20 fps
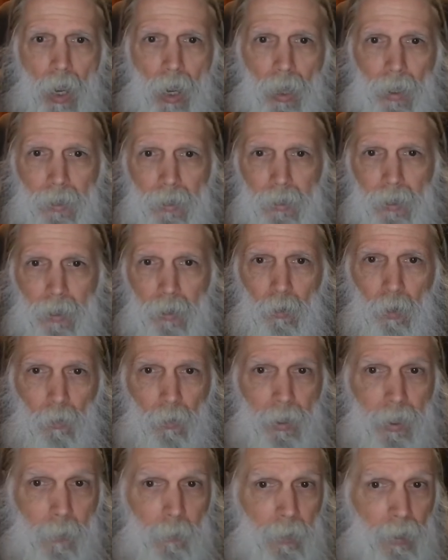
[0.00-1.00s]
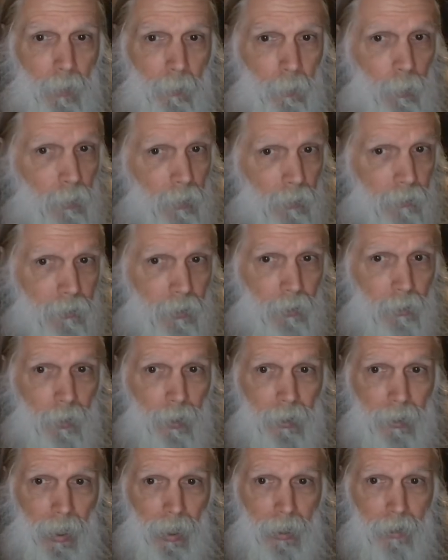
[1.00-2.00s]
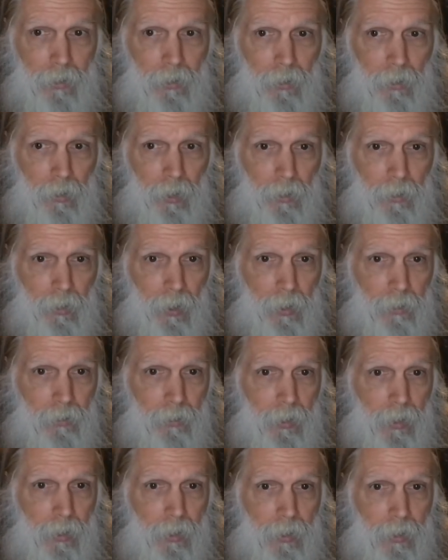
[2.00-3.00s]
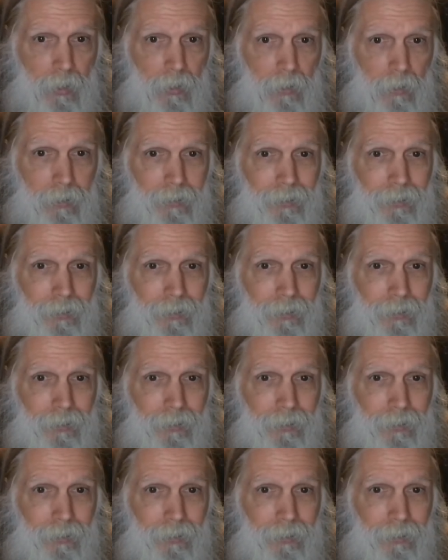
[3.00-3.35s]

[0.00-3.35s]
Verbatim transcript: and it had already been approved to treat cancer in other countries.